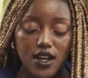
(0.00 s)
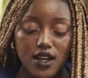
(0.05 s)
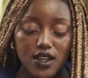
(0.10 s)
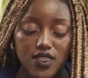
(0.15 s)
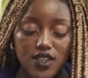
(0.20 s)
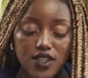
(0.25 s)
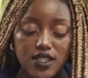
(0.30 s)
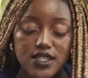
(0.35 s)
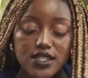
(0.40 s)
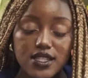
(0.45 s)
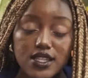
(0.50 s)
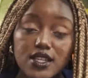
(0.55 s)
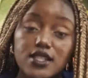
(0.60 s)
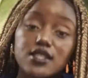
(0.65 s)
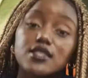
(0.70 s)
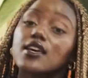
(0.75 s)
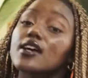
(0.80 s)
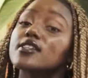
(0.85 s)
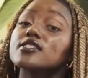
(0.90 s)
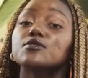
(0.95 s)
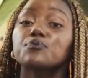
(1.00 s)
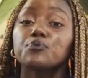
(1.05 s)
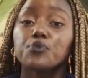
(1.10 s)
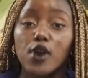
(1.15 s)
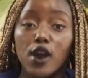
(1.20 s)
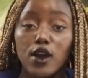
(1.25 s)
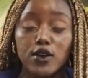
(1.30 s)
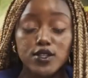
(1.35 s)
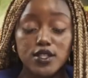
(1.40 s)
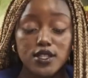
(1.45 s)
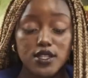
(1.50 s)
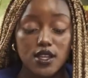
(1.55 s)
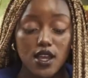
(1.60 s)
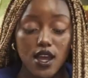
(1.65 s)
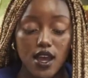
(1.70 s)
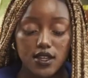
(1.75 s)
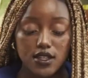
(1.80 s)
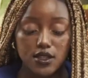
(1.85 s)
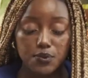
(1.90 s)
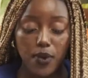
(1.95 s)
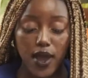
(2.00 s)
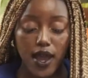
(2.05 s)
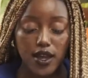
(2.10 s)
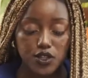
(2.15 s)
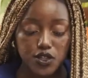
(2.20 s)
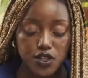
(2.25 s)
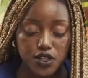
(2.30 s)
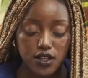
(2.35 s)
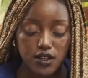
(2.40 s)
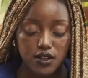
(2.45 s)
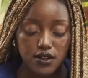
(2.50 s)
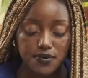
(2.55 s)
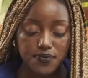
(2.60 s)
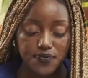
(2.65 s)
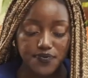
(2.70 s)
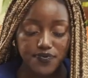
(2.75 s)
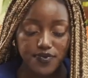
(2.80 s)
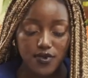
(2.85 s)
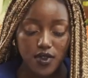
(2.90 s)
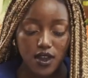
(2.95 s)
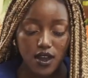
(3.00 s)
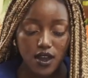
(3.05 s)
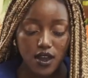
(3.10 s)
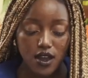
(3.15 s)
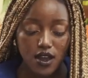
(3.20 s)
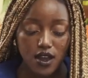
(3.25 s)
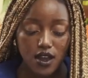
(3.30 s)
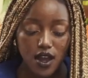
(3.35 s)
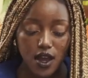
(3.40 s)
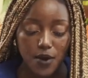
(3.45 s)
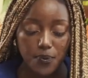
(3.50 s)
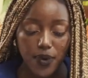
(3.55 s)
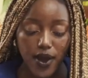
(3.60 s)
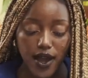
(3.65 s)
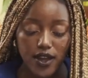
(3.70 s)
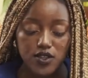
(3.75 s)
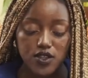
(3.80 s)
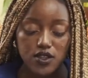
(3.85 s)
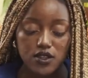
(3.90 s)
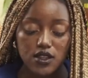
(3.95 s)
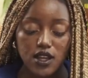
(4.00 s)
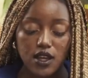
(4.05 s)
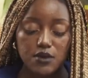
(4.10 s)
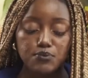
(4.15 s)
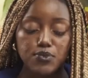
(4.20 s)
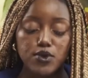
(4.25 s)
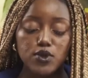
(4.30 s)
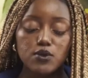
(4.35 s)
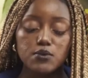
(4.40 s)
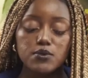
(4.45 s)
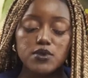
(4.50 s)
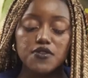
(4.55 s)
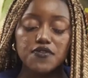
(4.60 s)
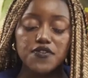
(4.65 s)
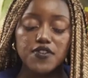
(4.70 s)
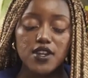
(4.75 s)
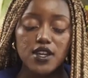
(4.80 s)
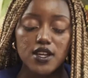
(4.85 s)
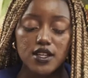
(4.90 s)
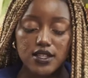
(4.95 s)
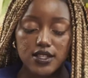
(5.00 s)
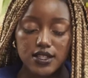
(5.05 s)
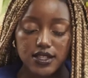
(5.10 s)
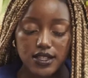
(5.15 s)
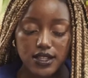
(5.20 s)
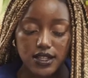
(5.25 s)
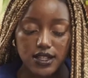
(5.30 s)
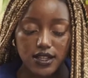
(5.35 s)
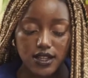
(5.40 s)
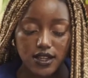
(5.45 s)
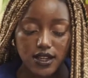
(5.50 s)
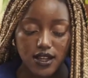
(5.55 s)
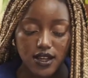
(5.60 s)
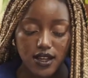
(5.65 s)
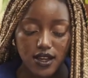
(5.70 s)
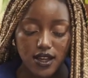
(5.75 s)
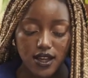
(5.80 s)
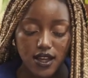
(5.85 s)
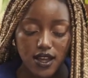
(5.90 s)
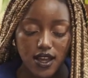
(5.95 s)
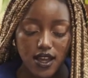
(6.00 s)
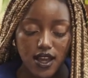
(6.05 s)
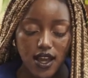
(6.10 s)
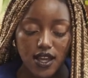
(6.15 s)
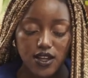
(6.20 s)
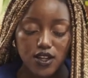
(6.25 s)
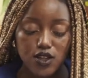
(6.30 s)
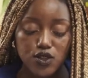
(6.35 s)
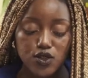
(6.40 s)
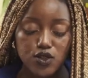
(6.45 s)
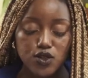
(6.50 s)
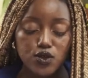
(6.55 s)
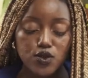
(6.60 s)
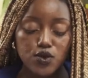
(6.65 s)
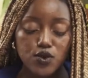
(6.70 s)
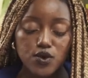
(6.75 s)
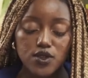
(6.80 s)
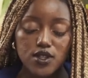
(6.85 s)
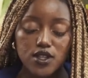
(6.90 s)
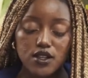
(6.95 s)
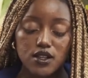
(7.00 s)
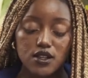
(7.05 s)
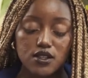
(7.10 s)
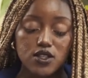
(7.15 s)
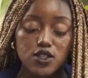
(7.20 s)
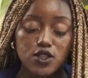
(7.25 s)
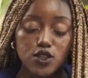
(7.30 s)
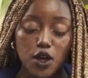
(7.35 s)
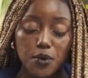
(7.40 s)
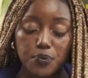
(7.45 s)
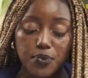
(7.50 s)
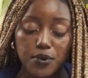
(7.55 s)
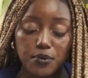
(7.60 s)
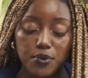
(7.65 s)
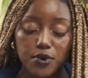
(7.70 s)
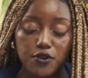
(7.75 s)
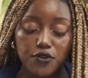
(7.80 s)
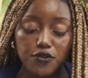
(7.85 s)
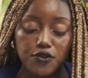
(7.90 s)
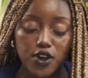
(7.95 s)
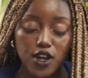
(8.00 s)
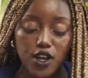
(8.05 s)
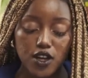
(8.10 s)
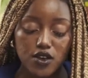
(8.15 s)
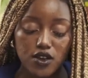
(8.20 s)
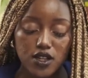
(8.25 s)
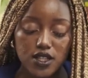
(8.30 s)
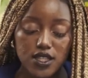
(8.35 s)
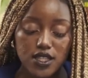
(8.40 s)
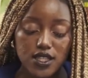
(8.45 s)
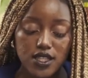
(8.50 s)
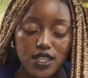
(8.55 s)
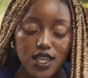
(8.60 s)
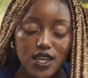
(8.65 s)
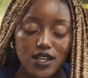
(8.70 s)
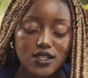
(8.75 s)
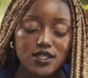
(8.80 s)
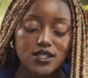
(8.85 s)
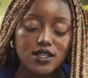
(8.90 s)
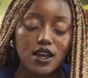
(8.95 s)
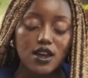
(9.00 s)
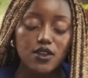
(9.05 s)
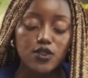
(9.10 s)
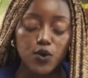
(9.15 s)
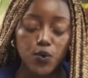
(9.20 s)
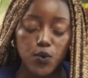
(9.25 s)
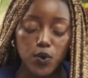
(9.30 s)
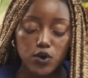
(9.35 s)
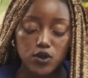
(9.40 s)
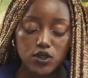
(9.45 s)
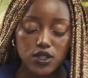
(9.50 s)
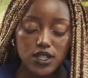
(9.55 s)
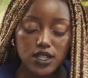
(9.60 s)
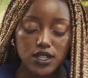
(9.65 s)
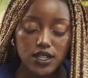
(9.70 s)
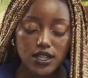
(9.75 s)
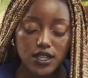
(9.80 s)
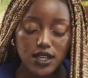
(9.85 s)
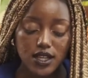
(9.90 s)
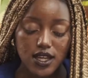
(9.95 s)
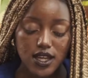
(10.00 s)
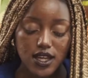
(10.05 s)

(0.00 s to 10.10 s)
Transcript: The seed that sprouts as passion. A passion that blooms fearlessly and exudes an unstoppable fragrance that is otherworldly.